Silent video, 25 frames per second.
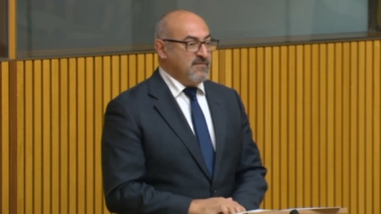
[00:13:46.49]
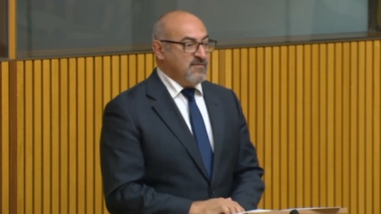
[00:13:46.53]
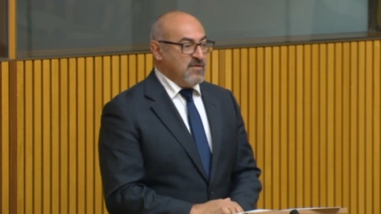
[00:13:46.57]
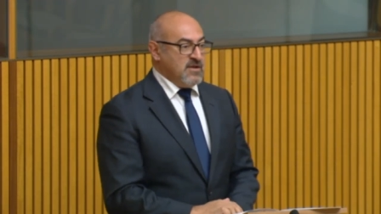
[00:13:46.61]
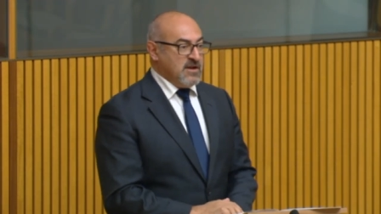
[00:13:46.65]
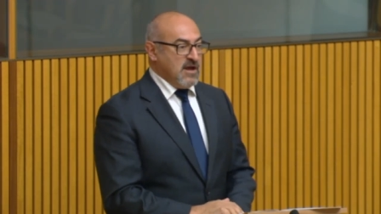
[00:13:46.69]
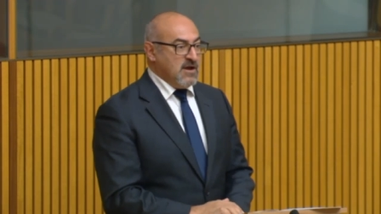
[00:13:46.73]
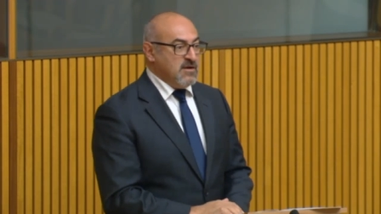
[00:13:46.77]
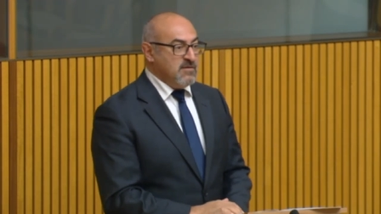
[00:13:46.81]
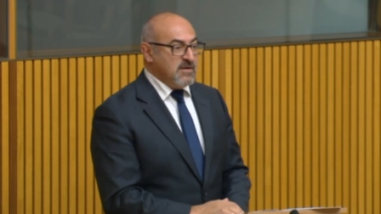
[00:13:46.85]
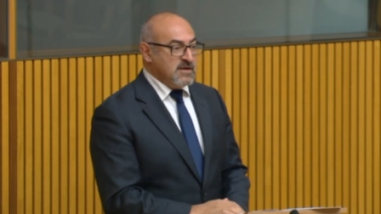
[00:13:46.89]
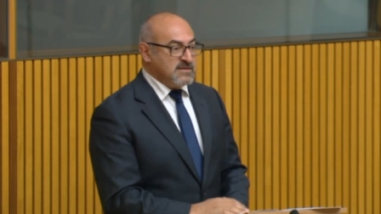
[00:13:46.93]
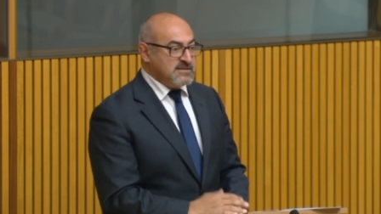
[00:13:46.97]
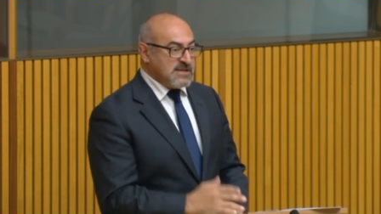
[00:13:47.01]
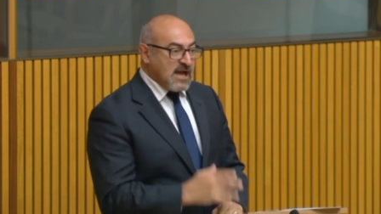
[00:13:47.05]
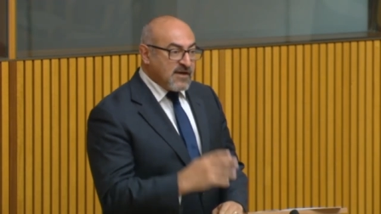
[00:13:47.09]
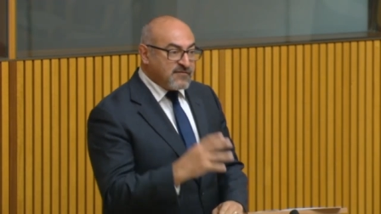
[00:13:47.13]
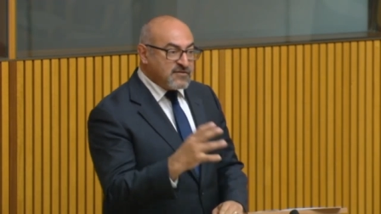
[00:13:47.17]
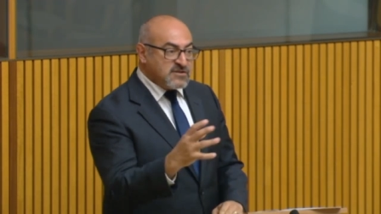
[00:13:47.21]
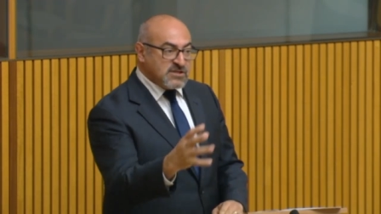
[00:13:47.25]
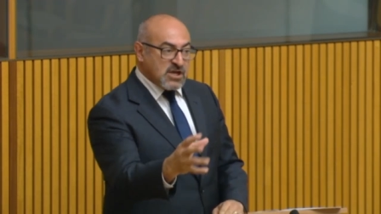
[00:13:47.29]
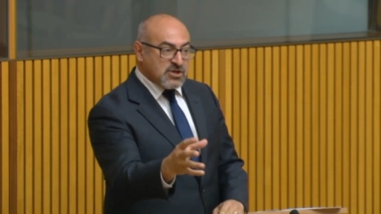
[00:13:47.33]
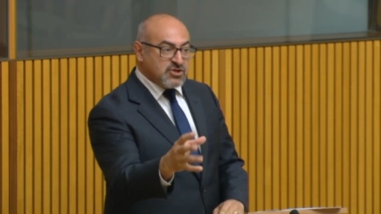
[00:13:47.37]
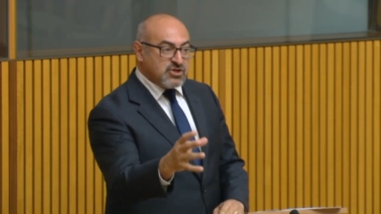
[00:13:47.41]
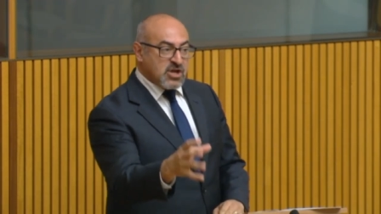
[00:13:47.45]
a tough
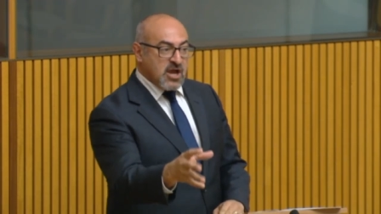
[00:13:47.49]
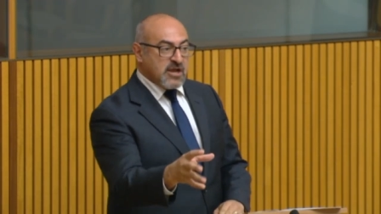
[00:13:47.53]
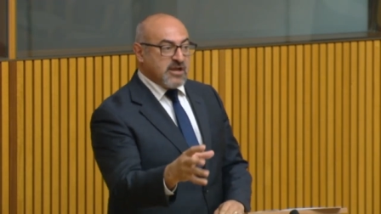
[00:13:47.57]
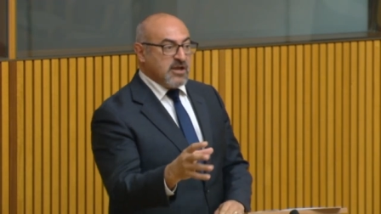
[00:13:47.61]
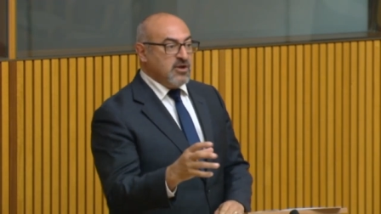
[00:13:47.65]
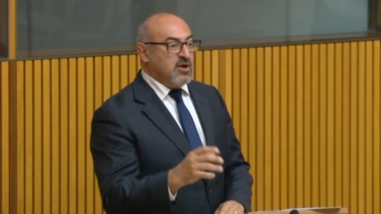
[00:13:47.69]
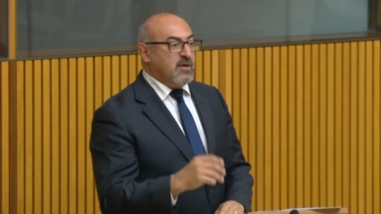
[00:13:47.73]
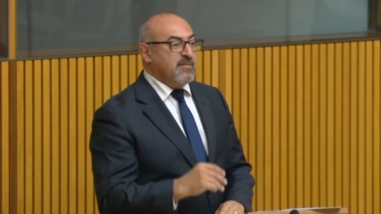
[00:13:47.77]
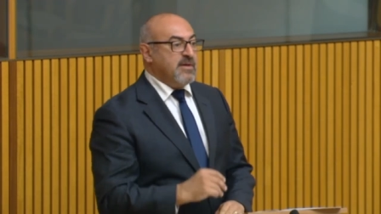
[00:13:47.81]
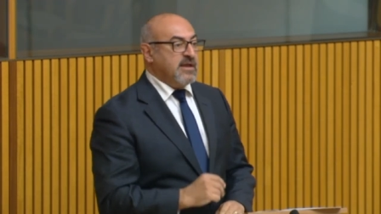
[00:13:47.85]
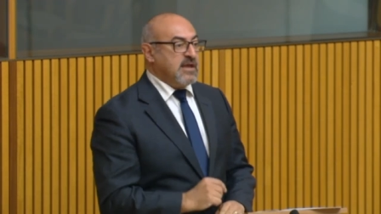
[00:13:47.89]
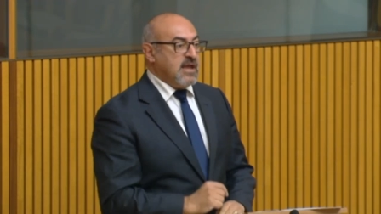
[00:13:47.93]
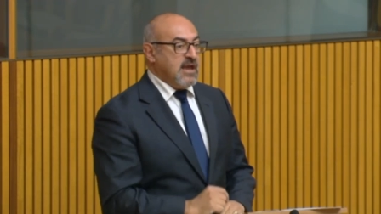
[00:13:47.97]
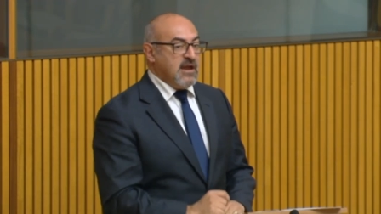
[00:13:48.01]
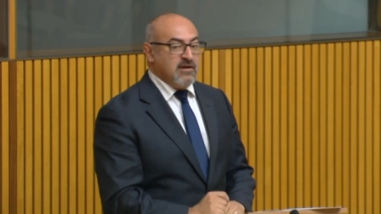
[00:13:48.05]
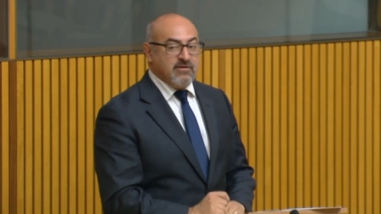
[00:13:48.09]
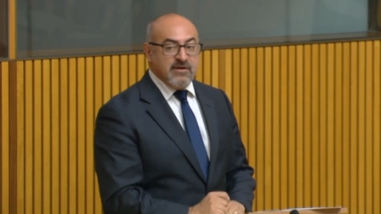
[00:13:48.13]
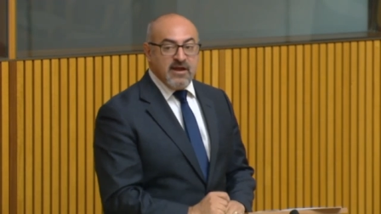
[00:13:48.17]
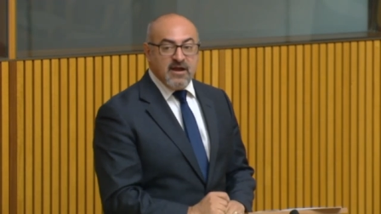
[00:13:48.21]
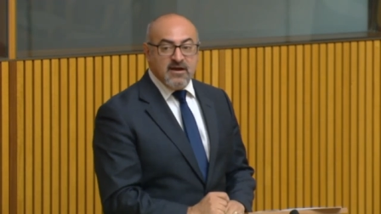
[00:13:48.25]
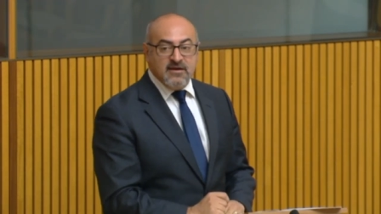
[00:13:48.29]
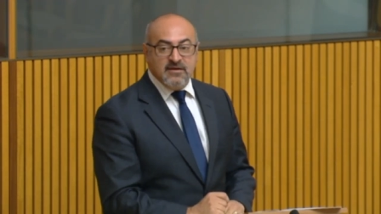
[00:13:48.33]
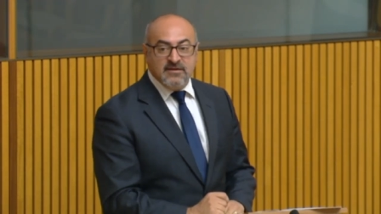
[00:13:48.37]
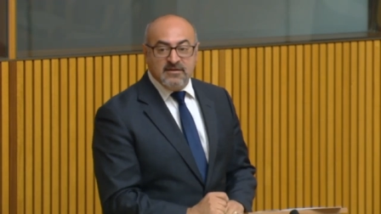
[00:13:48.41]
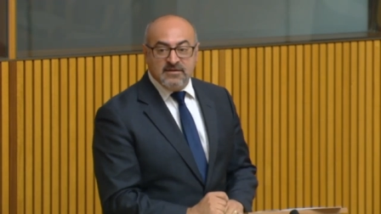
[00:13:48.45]
socio-economic area